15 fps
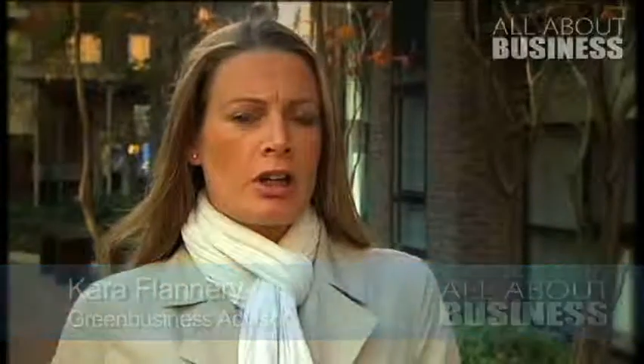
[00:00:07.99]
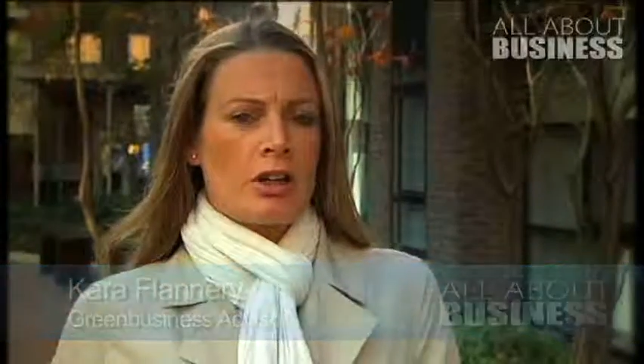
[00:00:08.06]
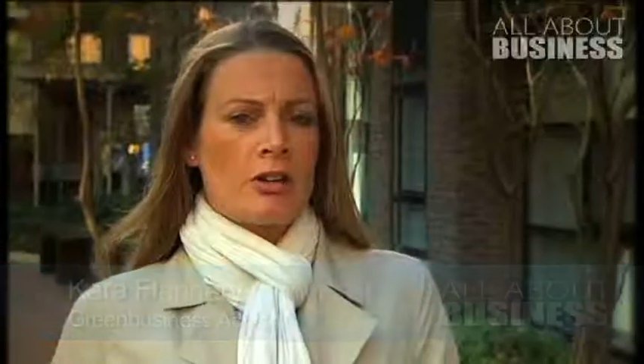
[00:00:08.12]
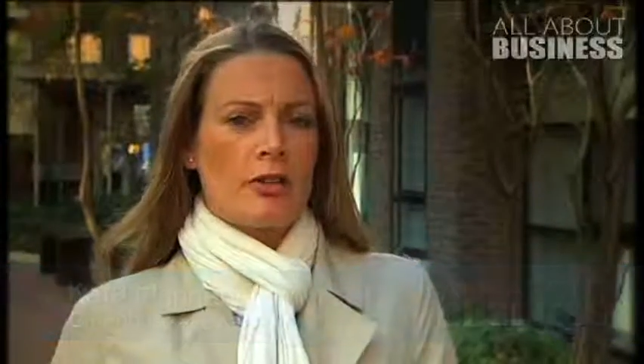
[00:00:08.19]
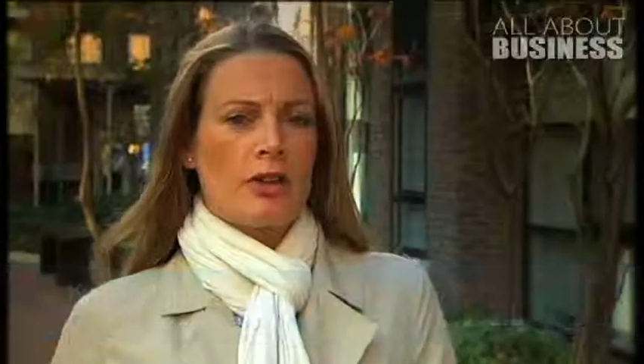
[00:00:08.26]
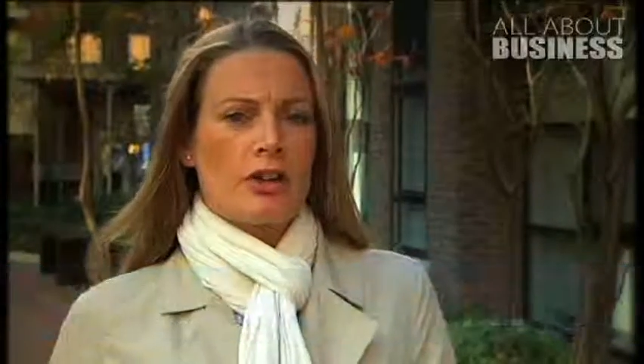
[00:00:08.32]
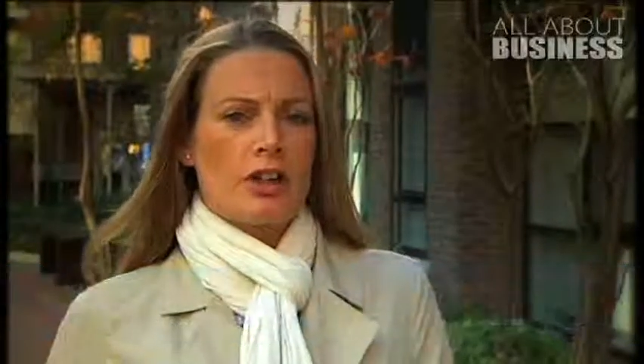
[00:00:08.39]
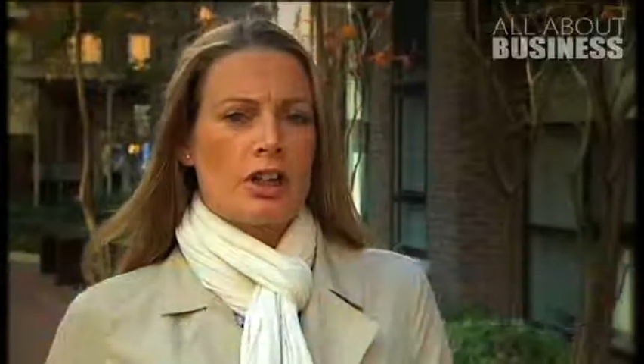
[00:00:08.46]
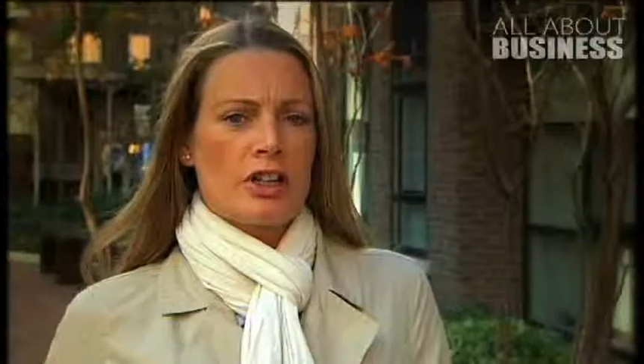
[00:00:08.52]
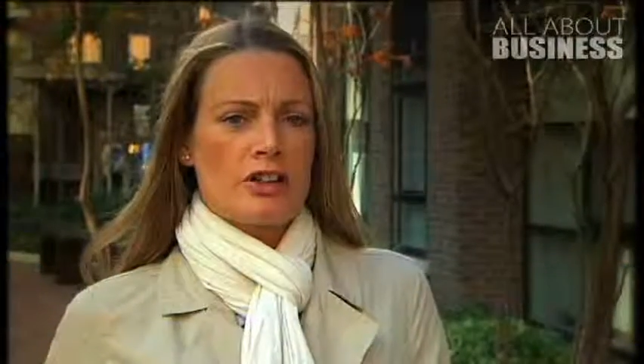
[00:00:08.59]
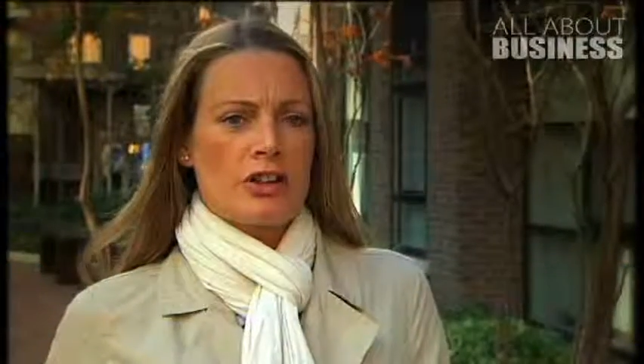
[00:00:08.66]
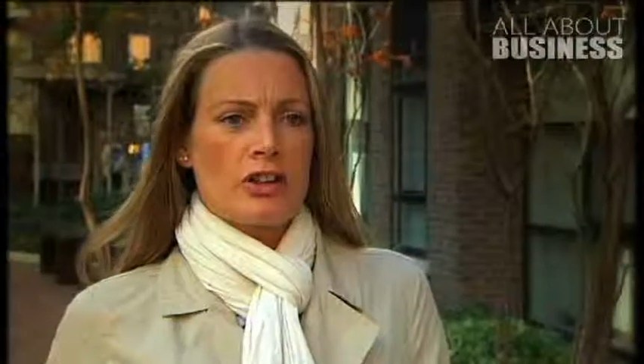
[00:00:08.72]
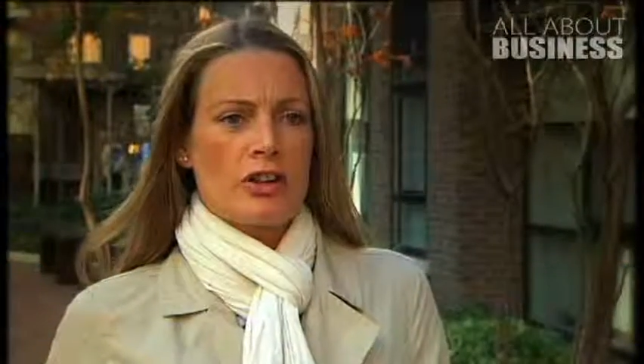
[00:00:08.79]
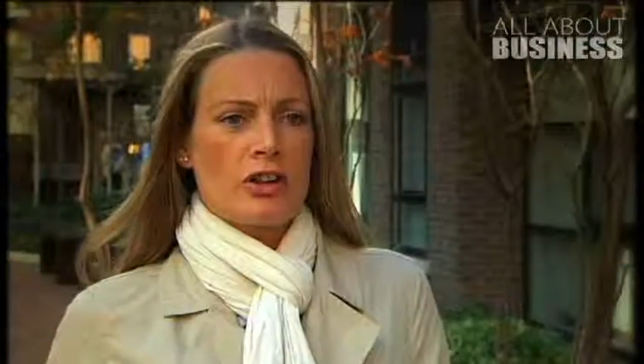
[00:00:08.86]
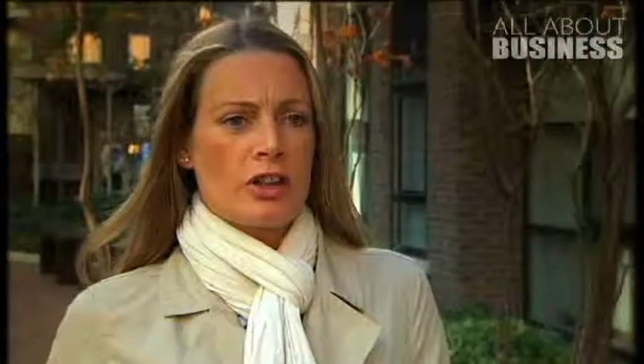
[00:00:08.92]
The funding is
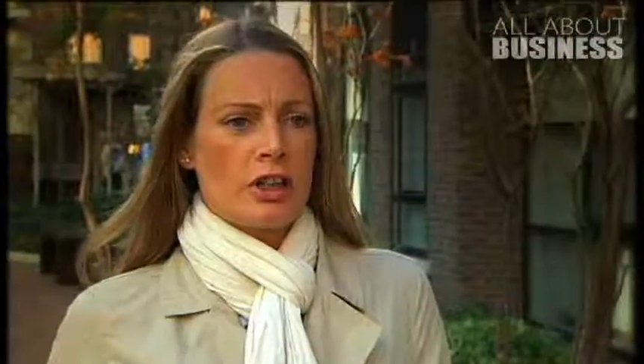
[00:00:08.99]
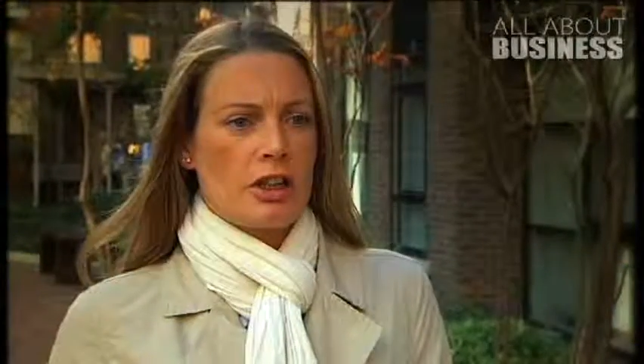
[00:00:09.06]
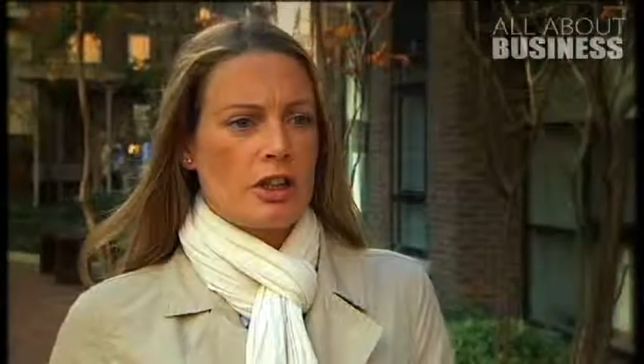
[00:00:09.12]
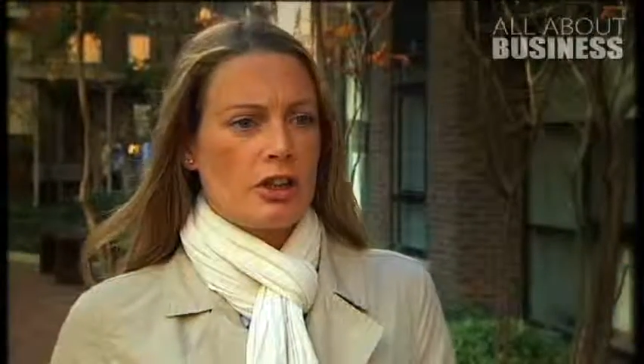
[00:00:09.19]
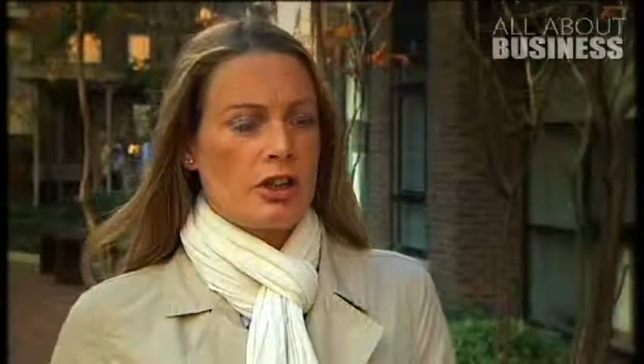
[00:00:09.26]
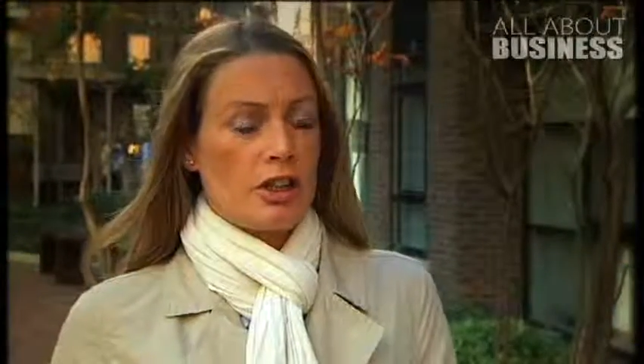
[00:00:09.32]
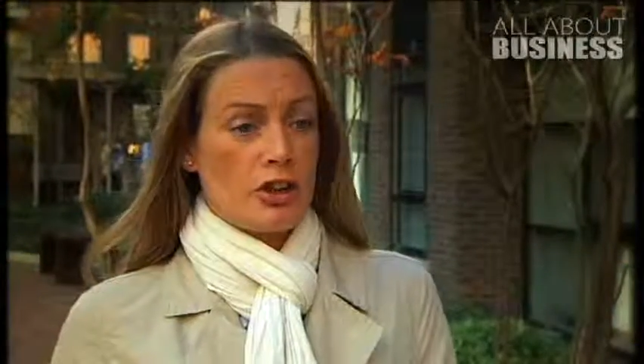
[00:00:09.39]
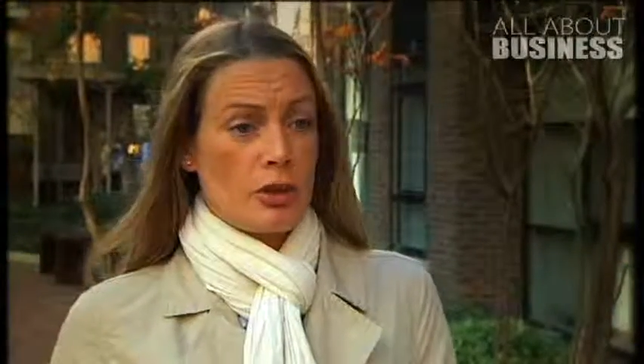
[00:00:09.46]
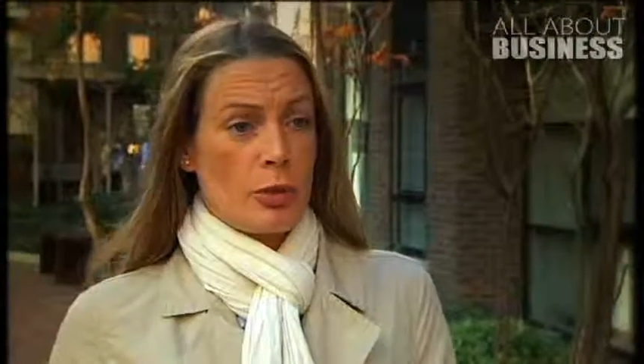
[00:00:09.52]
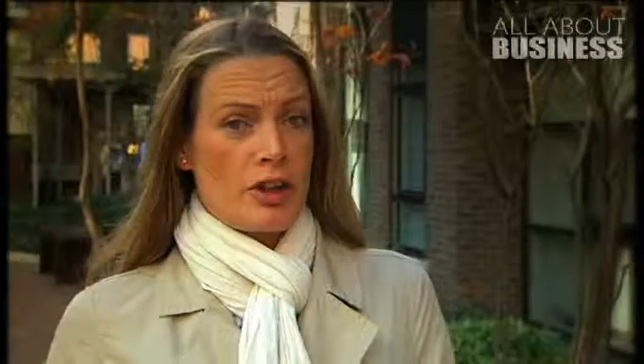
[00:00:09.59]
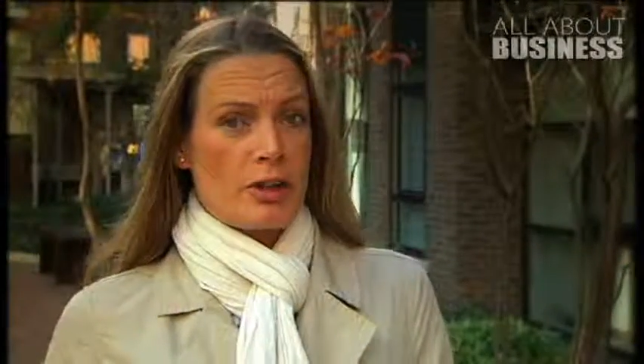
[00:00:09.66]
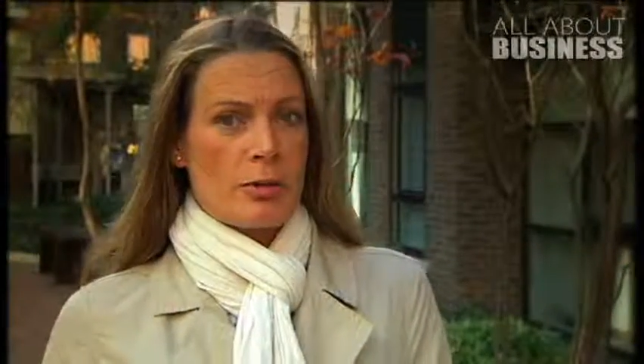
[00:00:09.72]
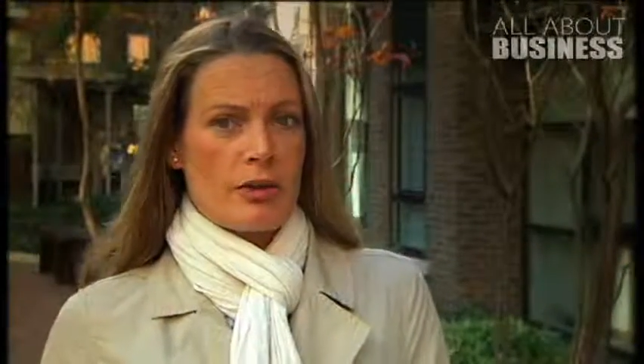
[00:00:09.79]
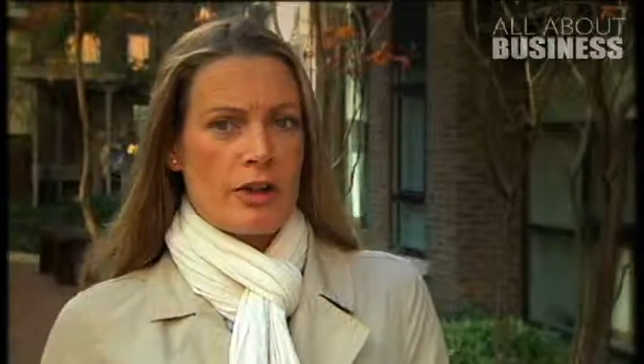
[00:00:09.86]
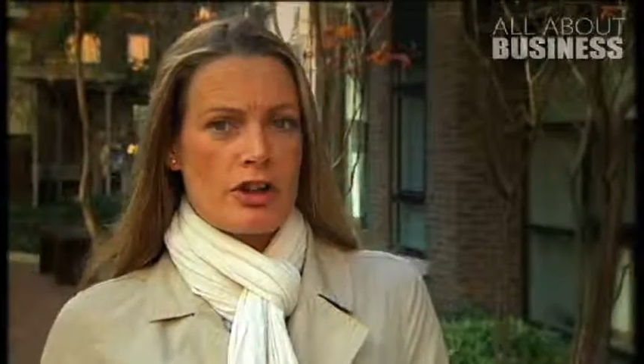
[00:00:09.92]
under the National
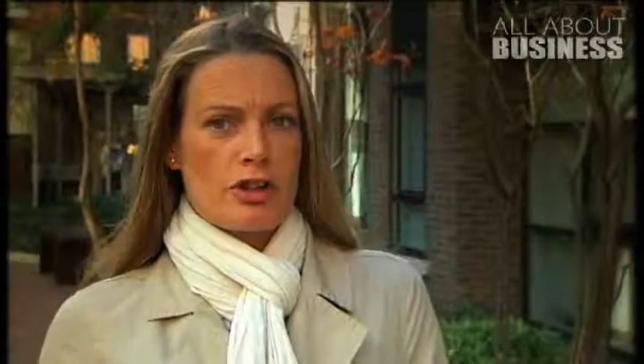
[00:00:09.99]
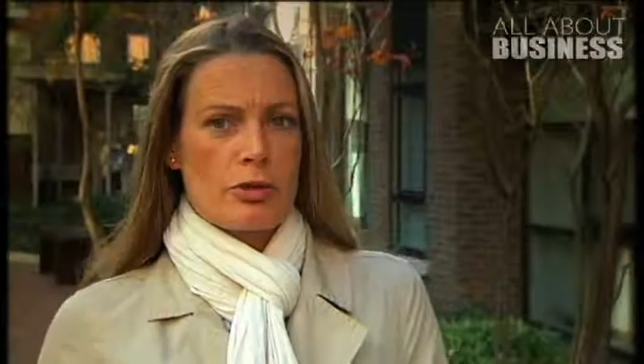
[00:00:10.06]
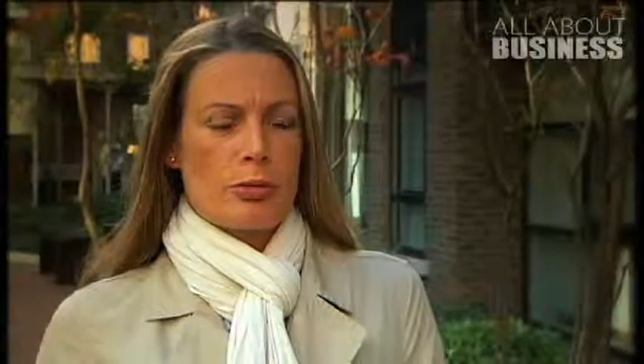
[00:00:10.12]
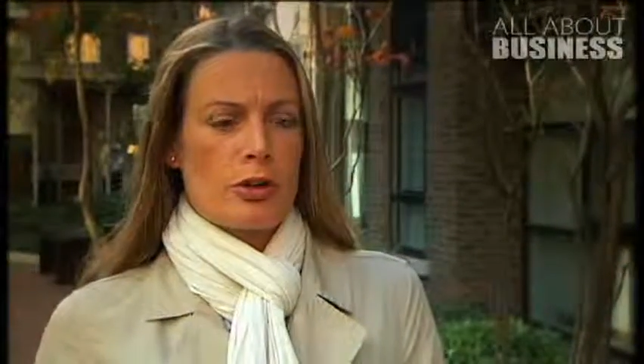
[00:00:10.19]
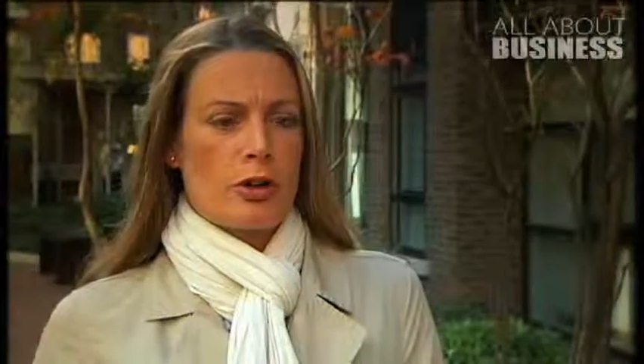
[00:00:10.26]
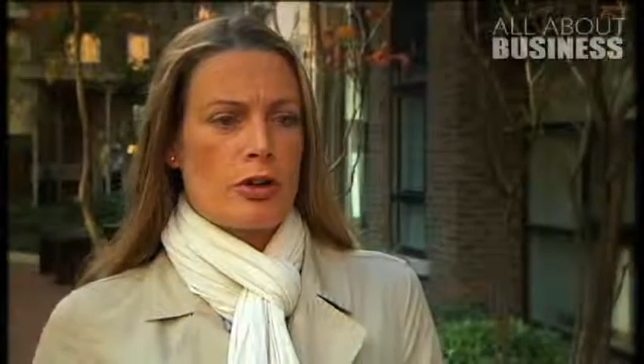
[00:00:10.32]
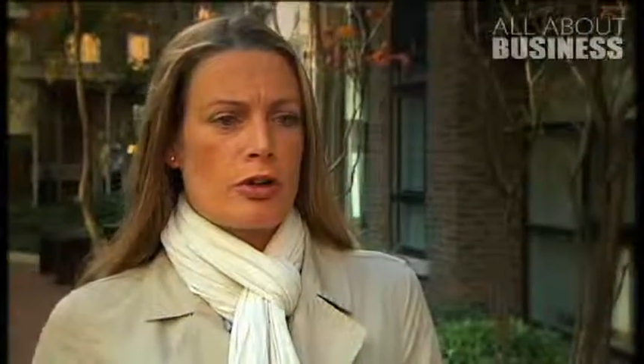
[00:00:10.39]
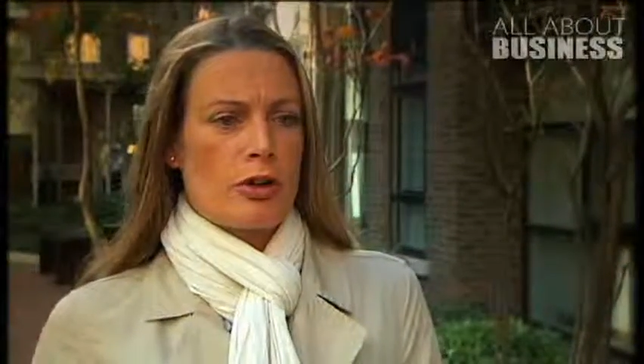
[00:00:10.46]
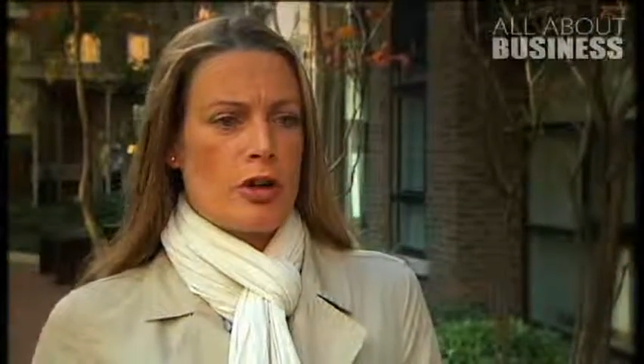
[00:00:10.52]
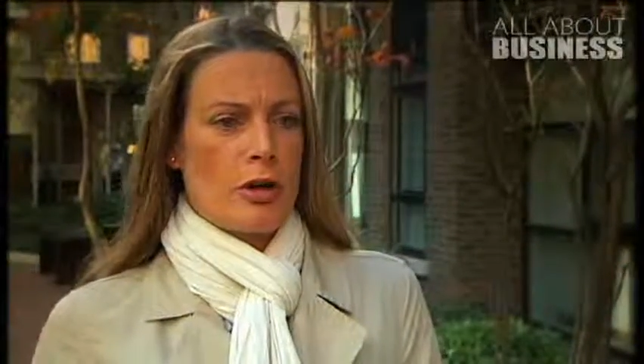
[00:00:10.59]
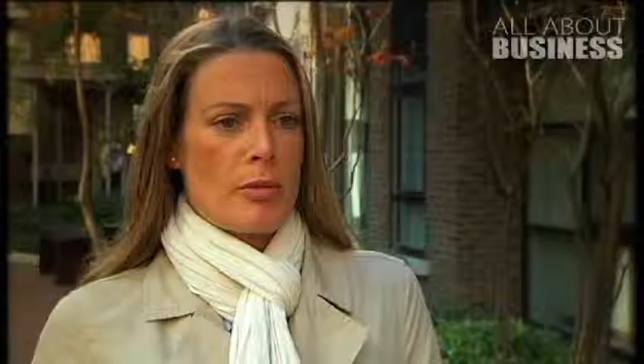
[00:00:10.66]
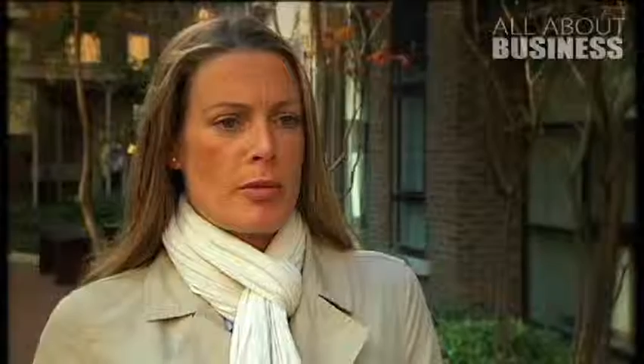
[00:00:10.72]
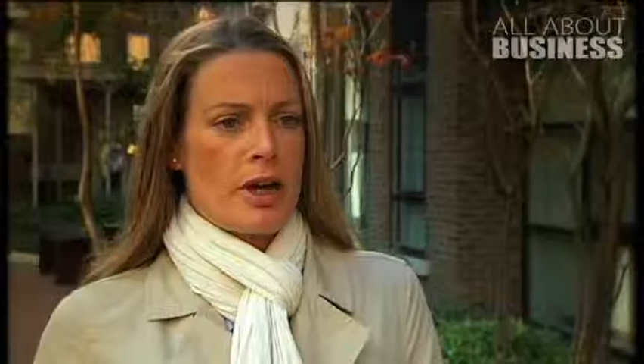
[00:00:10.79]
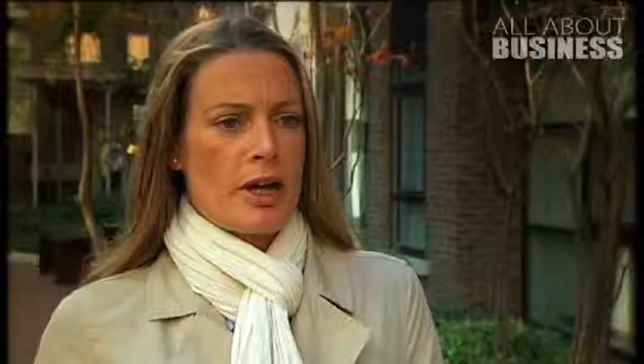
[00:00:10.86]
Waste Prevention Programme